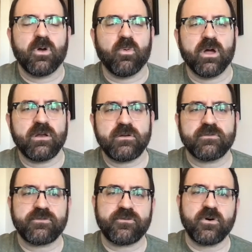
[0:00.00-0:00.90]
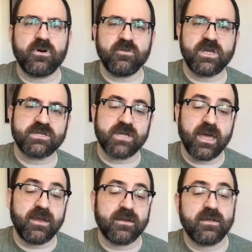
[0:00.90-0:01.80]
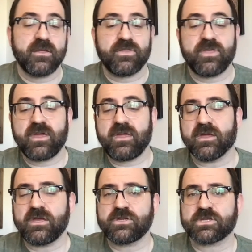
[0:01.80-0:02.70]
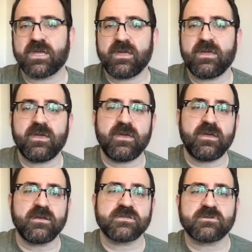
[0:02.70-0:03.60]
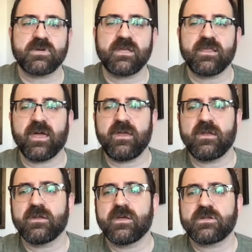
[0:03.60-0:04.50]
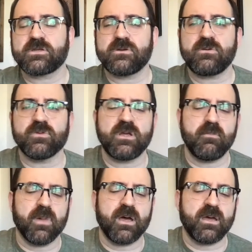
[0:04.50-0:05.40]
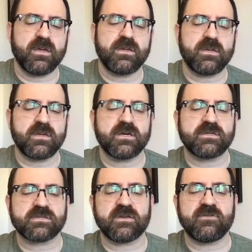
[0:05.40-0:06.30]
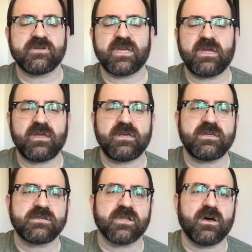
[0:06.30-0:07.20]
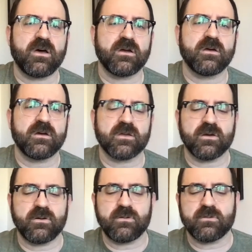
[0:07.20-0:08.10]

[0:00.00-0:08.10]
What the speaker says: One for each night, they shed a sweet light to remind us of days long ago.